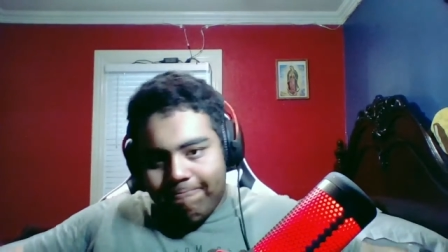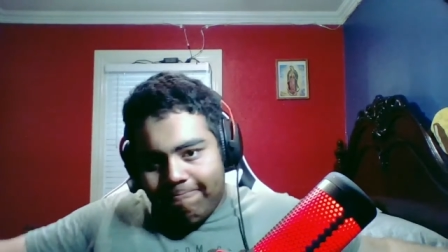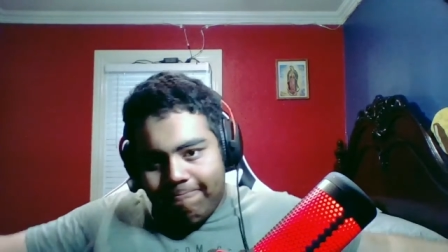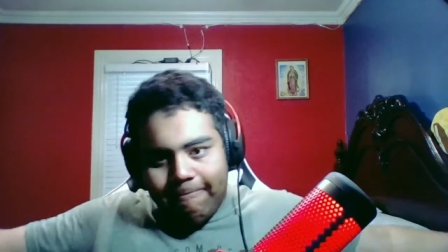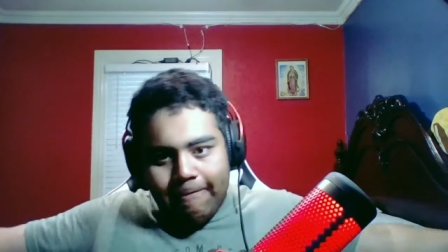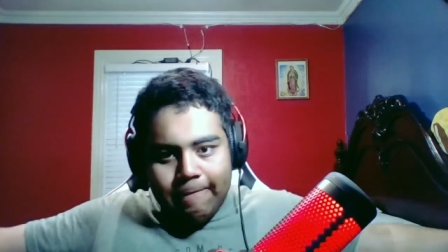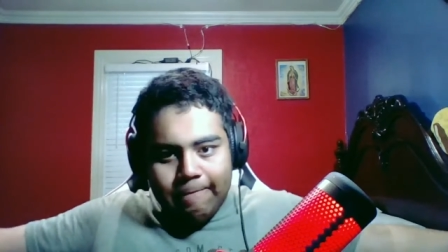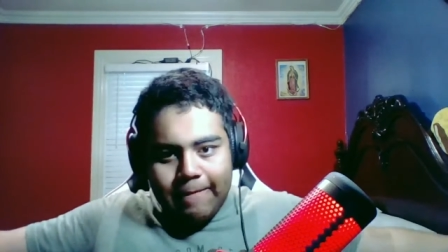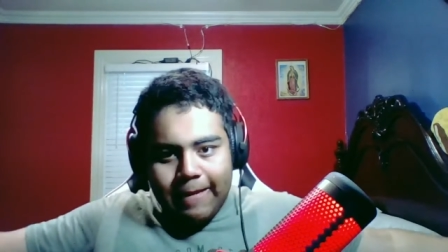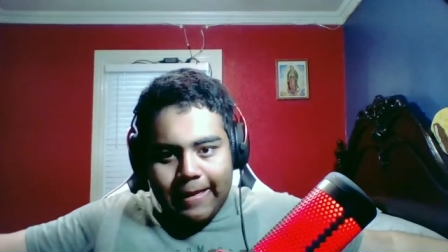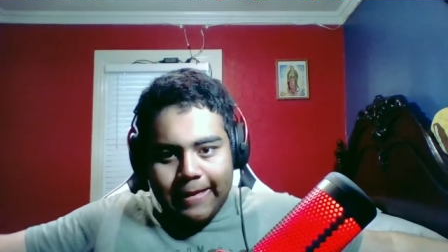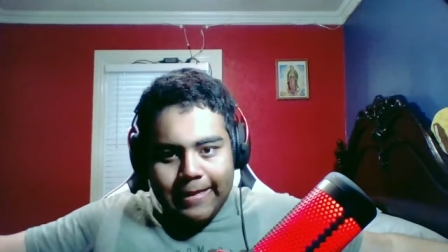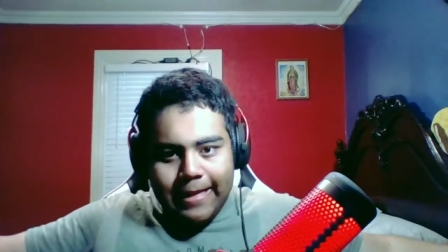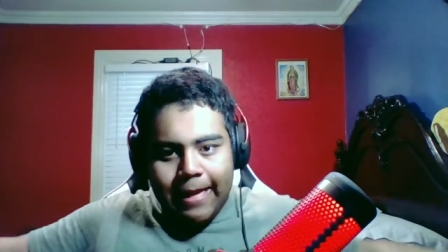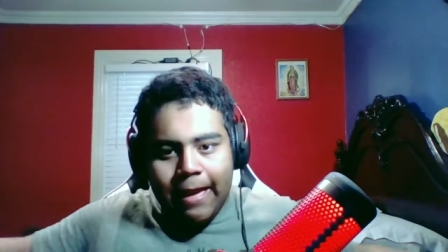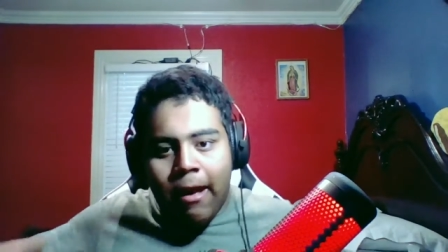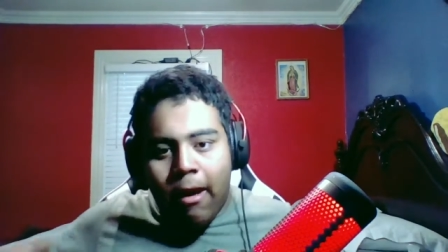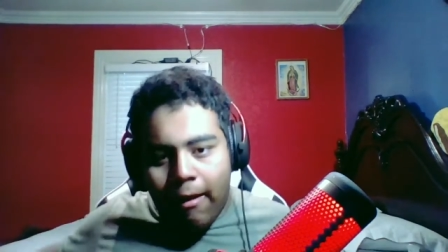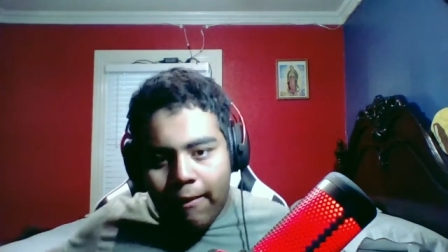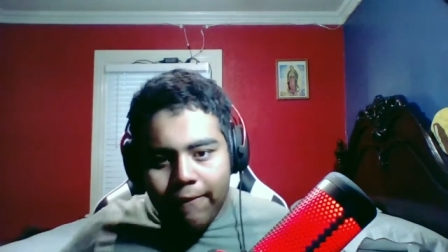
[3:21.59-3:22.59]
you know, take a day
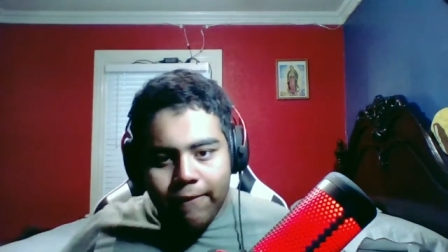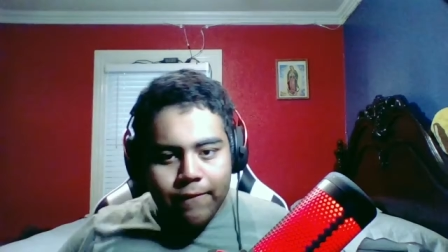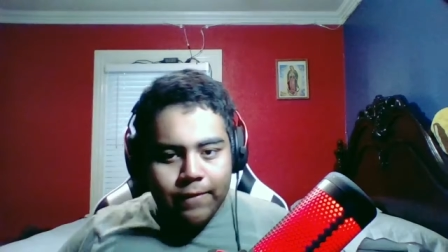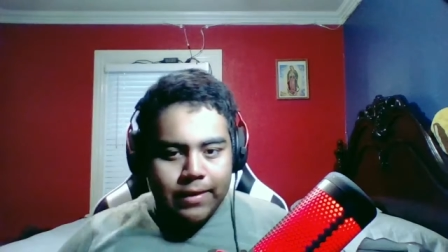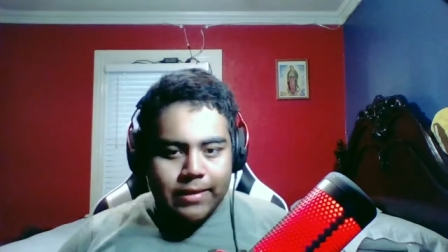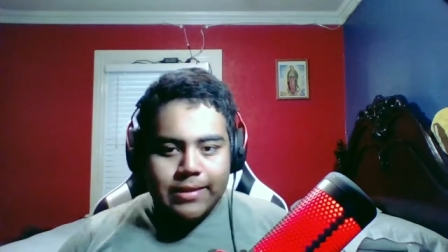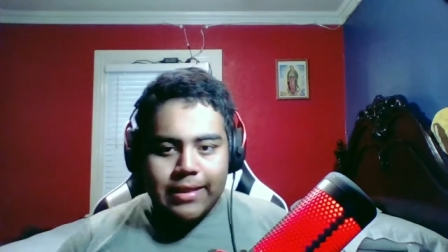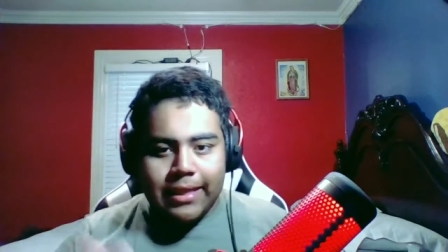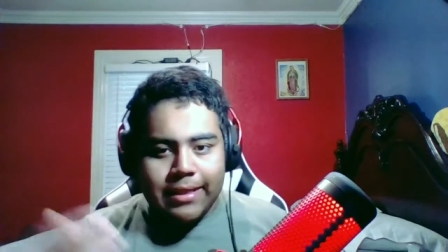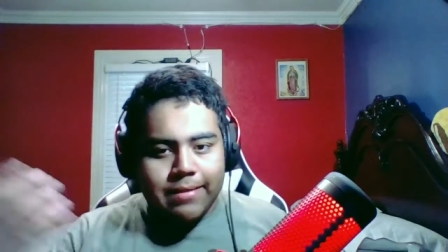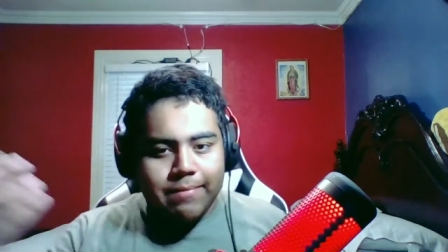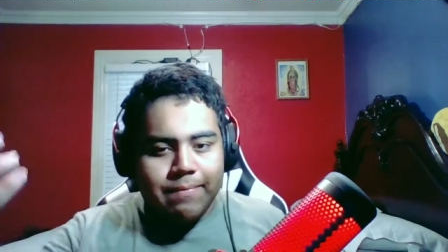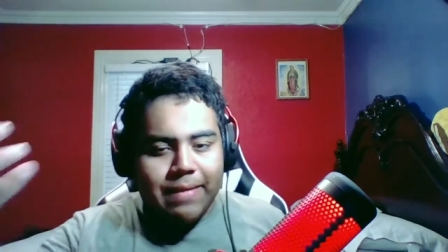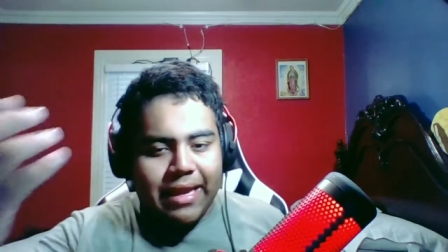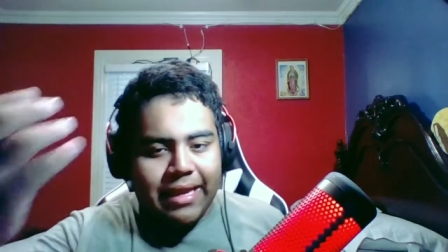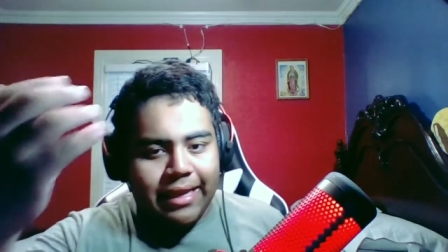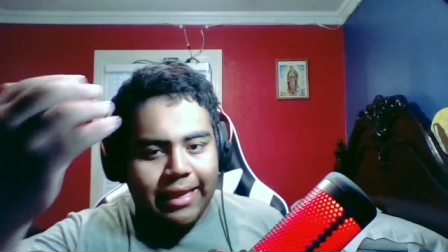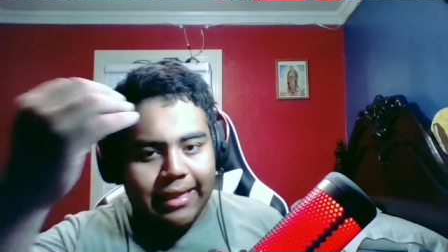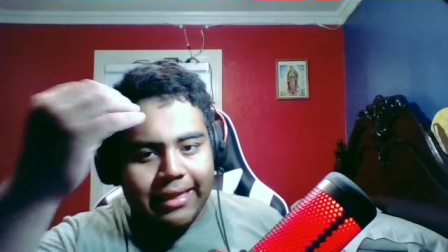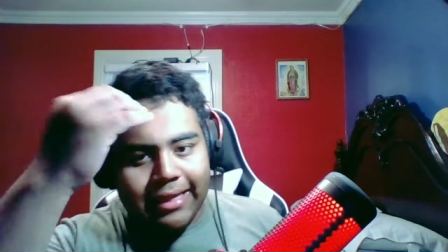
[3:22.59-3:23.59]
off because that's
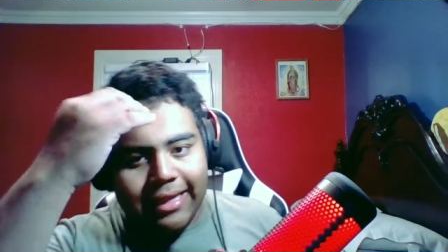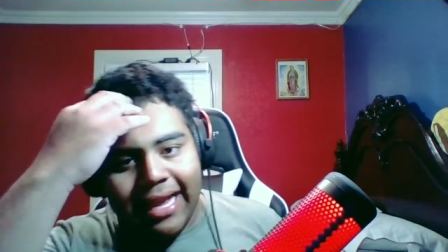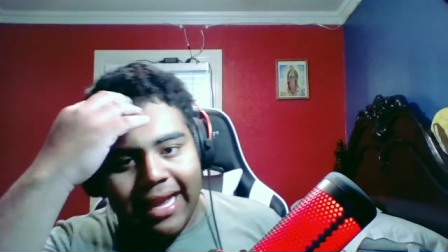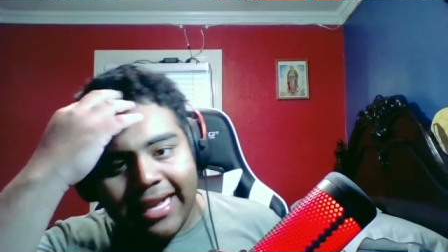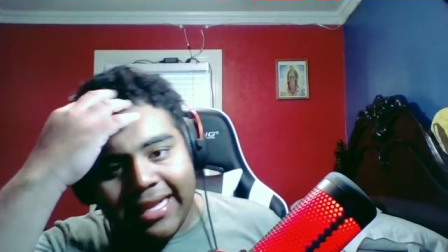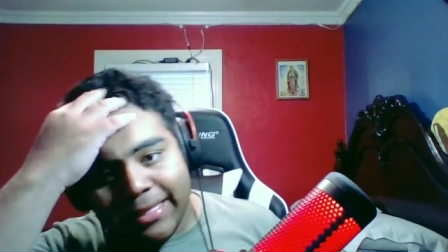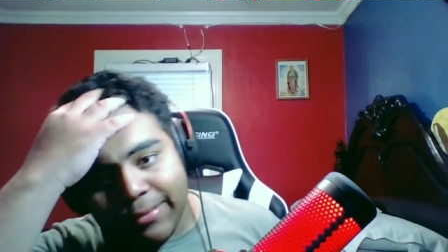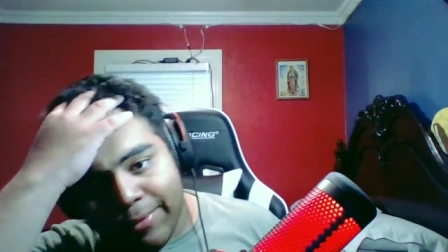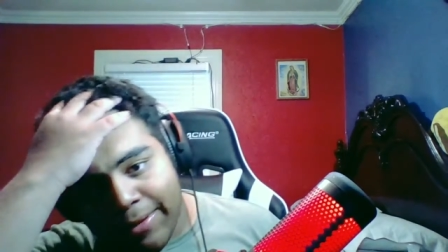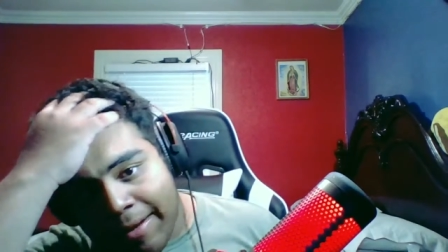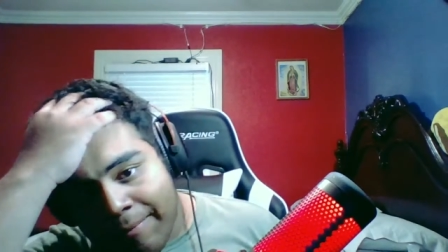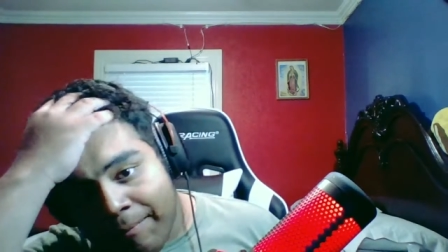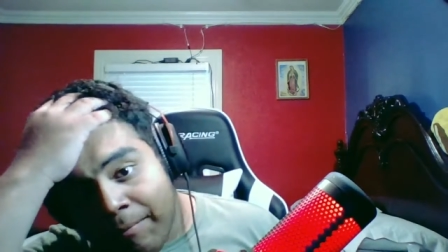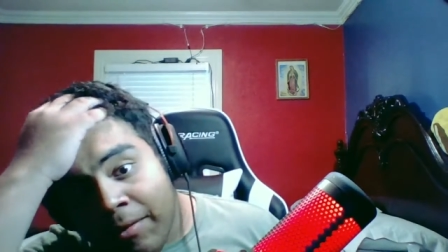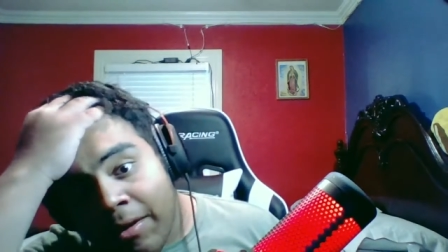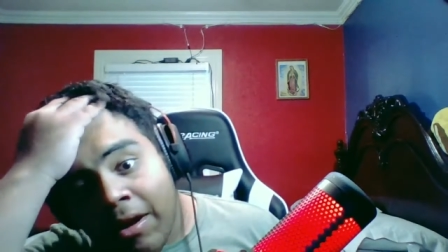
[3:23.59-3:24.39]
okay the days where I'm